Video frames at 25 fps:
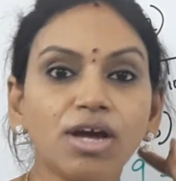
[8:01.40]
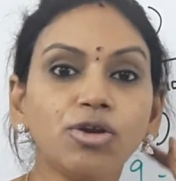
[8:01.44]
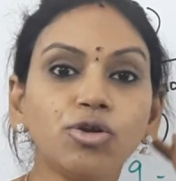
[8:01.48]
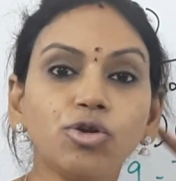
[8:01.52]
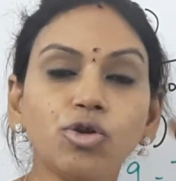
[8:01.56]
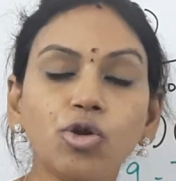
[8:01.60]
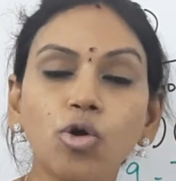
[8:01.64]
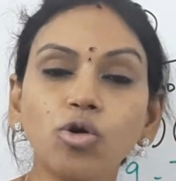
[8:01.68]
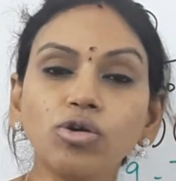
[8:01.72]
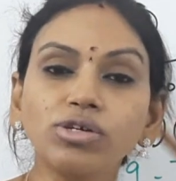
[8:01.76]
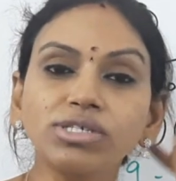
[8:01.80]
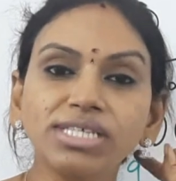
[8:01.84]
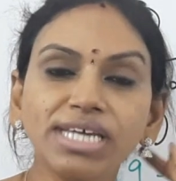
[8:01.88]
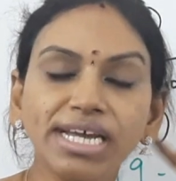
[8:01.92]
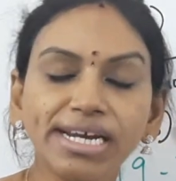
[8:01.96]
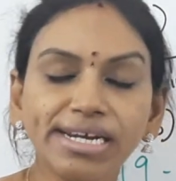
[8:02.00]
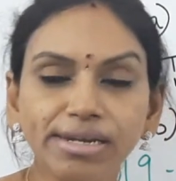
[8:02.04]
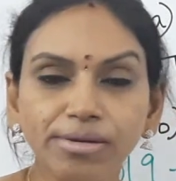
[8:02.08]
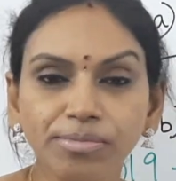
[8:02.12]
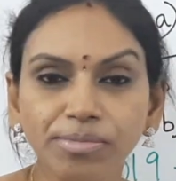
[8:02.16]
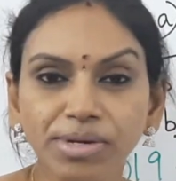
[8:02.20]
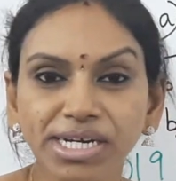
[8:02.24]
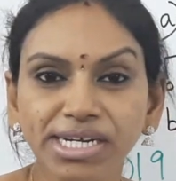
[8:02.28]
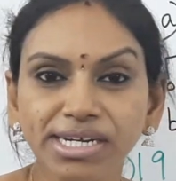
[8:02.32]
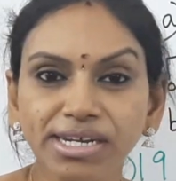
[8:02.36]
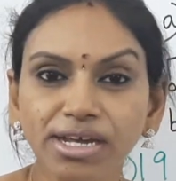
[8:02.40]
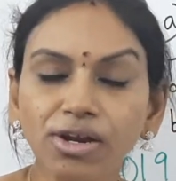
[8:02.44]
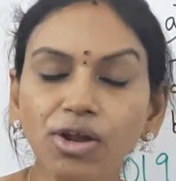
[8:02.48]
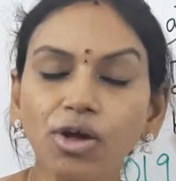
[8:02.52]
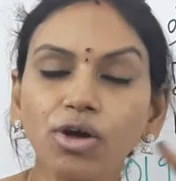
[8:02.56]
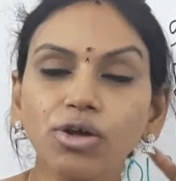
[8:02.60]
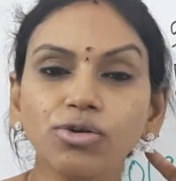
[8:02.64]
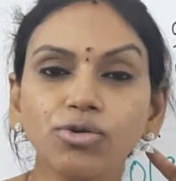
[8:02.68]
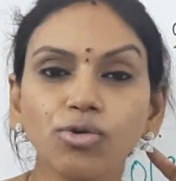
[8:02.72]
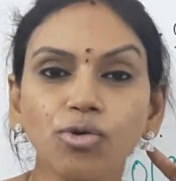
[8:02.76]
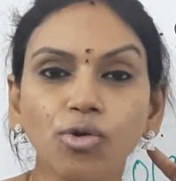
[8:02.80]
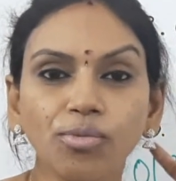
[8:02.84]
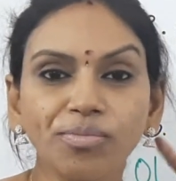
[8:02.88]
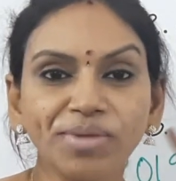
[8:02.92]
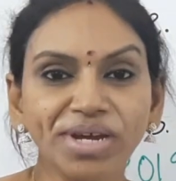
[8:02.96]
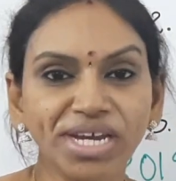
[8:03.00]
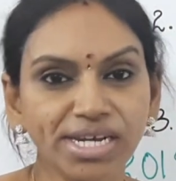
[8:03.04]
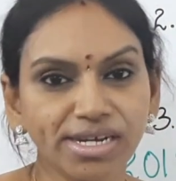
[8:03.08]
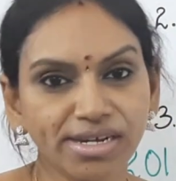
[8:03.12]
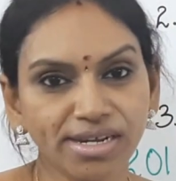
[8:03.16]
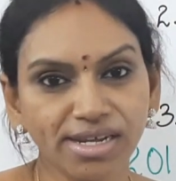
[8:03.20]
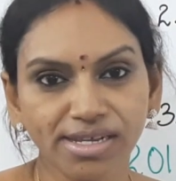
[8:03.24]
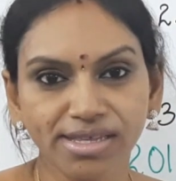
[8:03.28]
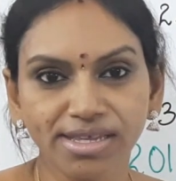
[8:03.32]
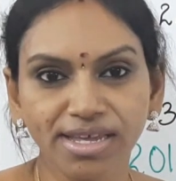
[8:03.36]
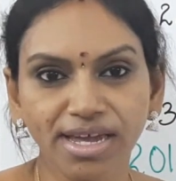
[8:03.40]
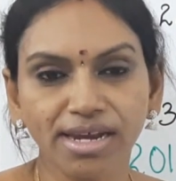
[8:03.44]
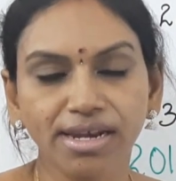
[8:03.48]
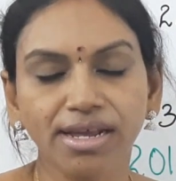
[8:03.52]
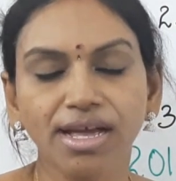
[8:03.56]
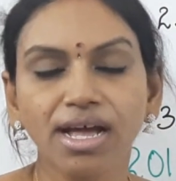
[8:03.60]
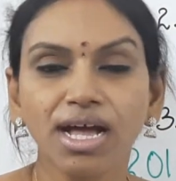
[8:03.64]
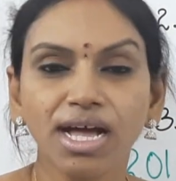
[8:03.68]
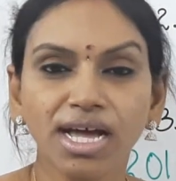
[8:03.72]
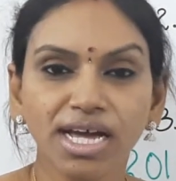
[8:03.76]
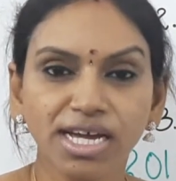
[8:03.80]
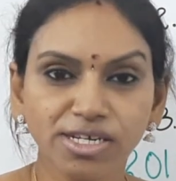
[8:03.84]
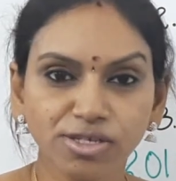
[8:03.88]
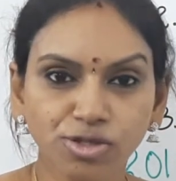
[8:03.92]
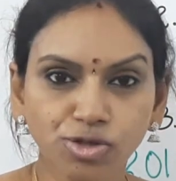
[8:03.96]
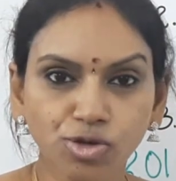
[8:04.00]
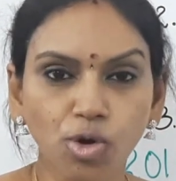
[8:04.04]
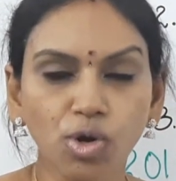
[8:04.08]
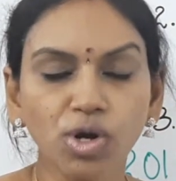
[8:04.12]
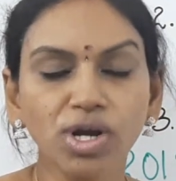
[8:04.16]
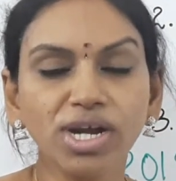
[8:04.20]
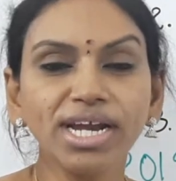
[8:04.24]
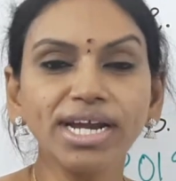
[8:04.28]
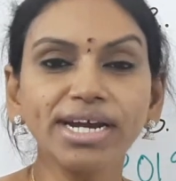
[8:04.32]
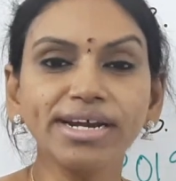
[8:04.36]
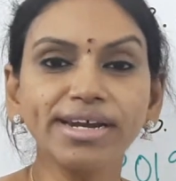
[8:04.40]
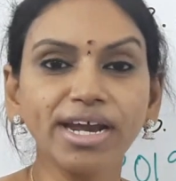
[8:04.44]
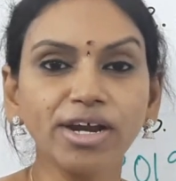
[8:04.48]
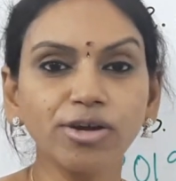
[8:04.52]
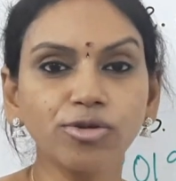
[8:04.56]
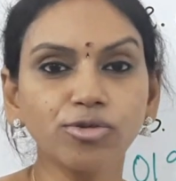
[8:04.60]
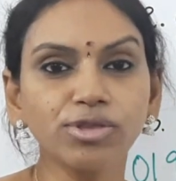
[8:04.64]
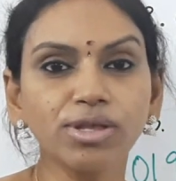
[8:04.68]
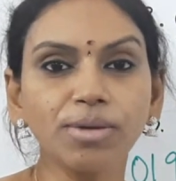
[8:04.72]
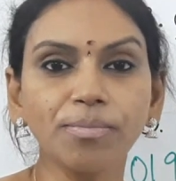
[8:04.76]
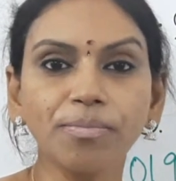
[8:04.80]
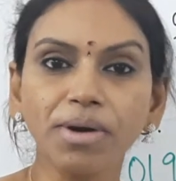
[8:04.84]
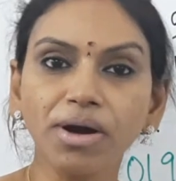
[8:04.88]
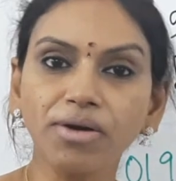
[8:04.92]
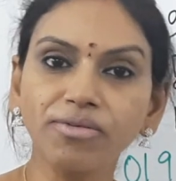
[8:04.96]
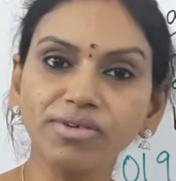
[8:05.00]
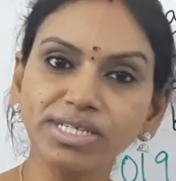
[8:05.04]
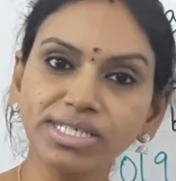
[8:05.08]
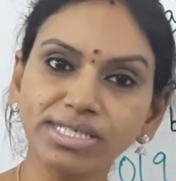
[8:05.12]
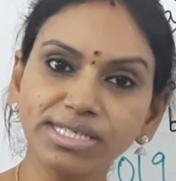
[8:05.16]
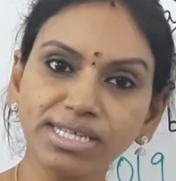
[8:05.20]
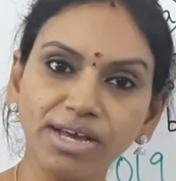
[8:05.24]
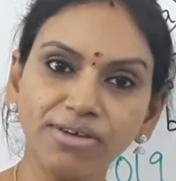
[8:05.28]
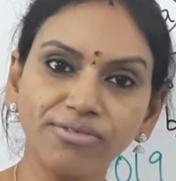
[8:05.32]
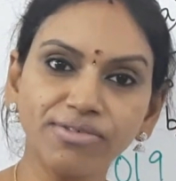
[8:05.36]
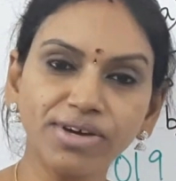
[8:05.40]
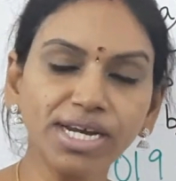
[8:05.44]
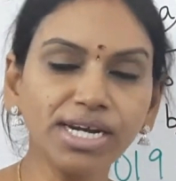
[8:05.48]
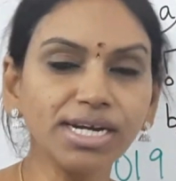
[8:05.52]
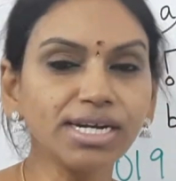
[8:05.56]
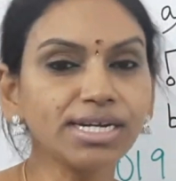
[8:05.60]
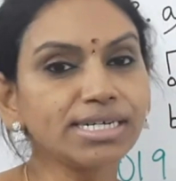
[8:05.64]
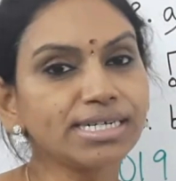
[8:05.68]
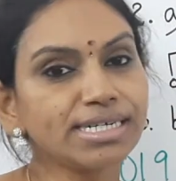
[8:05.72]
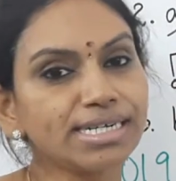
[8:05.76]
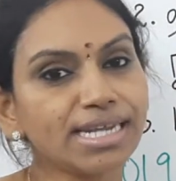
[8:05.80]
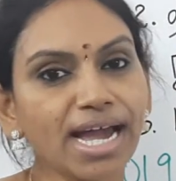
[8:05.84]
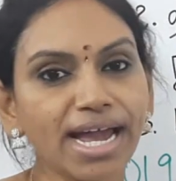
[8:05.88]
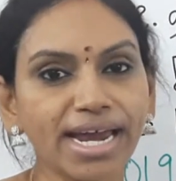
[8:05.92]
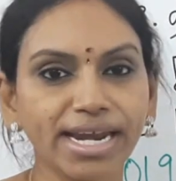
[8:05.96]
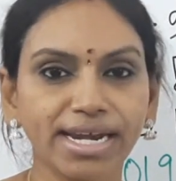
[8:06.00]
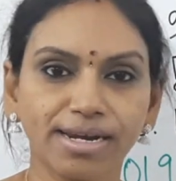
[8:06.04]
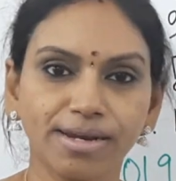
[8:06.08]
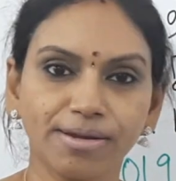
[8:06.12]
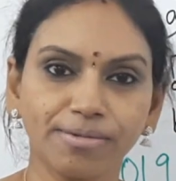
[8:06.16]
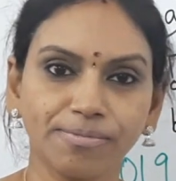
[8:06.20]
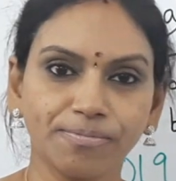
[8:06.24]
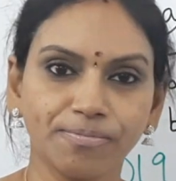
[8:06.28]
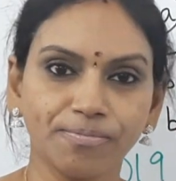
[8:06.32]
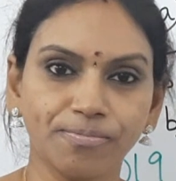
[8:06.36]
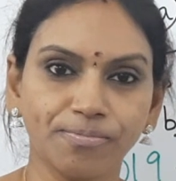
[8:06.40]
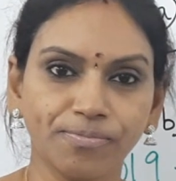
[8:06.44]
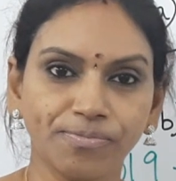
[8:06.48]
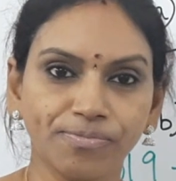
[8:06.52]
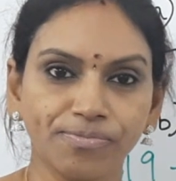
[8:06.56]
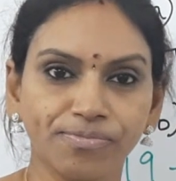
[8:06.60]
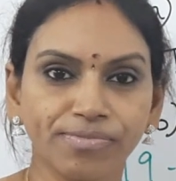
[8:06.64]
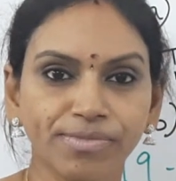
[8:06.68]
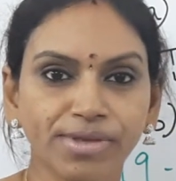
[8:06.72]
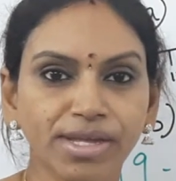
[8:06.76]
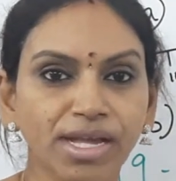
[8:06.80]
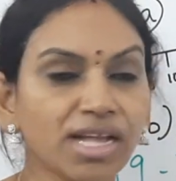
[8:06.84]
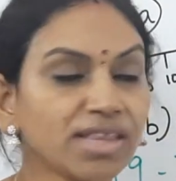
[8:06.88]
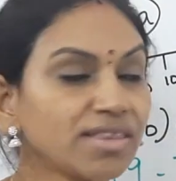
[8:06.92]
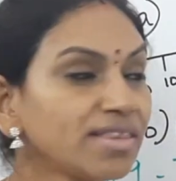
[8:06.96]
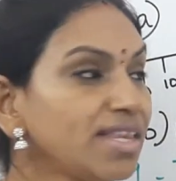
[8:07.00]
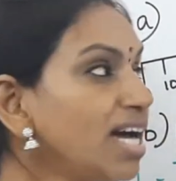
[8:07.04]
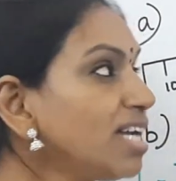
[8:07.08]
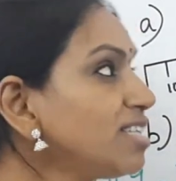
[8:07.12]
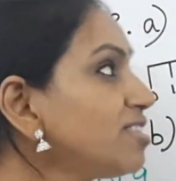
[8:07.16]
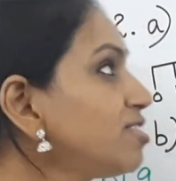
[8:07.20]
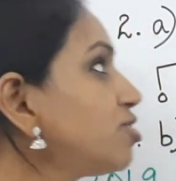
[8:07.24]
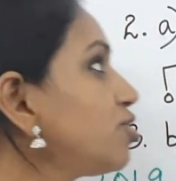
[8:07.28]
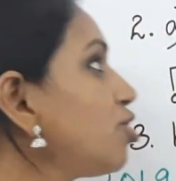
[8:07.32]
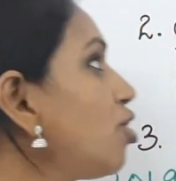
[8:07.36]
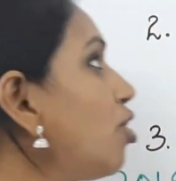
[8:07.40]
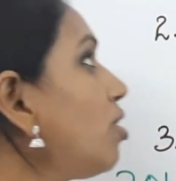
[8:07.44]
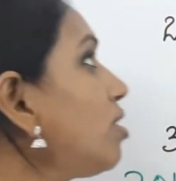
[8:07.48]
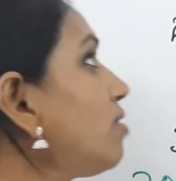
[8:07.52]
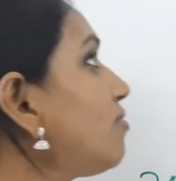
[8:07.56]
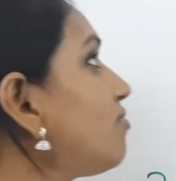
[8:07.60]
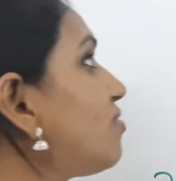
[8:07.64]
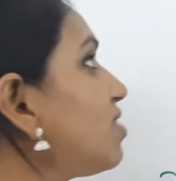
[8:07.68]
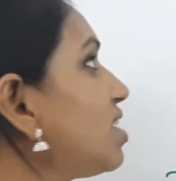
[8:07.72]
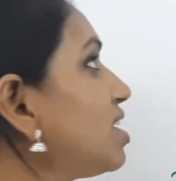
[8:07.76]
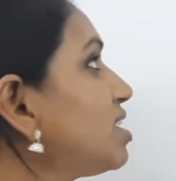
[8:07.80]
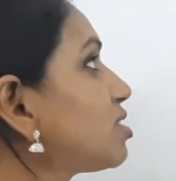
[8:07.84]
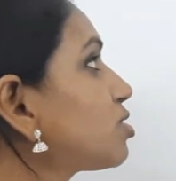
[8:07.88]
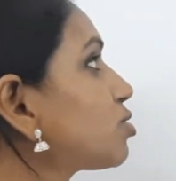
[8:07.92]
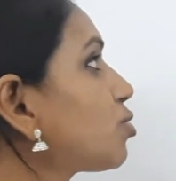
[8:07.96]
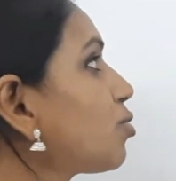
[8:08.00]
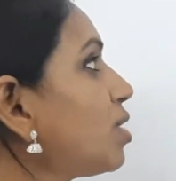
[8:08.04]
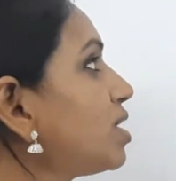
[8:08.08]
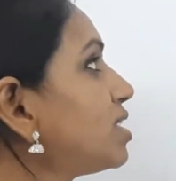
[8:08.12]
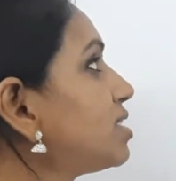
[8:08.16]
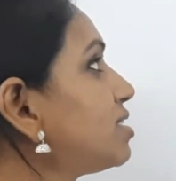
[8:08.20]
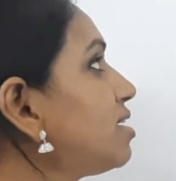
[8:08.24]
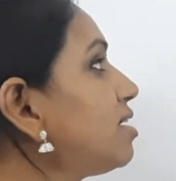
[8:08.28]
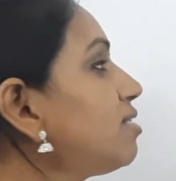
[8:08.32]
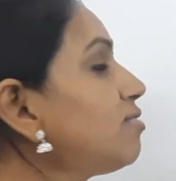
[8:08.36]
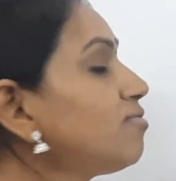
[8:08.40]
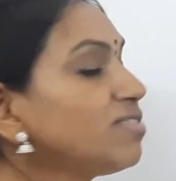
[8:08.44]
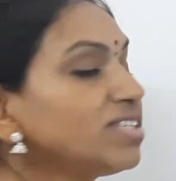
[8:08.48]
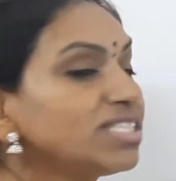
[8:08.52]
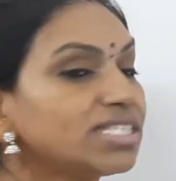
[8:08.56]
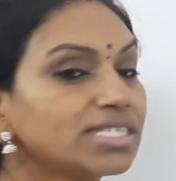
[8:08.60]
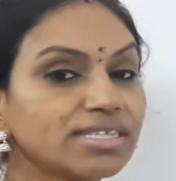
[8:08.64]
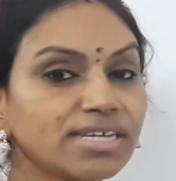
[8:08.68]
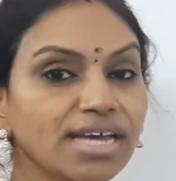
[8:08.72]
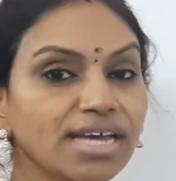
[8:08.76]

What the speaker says: No centimeter or no meter there. It's only 10 to the power 7 dyne. That's your first question, which